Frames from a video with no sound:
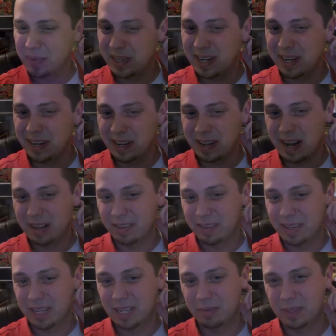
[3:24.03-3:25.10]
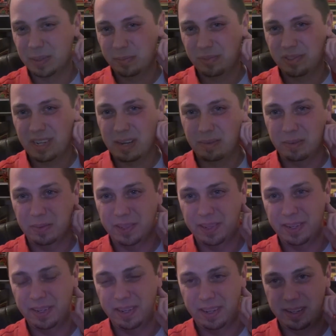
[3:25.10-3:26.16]
but I think it was
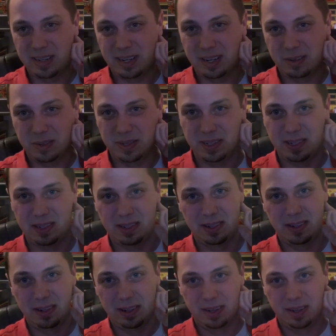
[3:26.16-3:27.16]
probably, I think I was